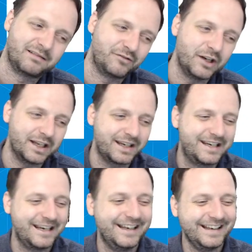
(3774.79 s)
Really?
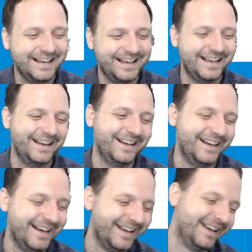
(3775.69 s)

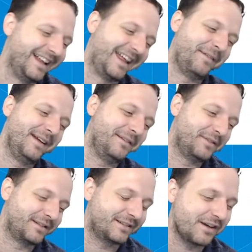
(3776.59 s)
I mean, he
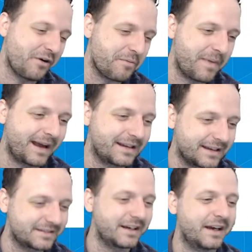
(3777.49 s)
was so bad
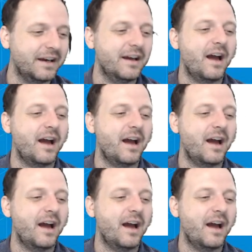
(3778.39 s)
last year.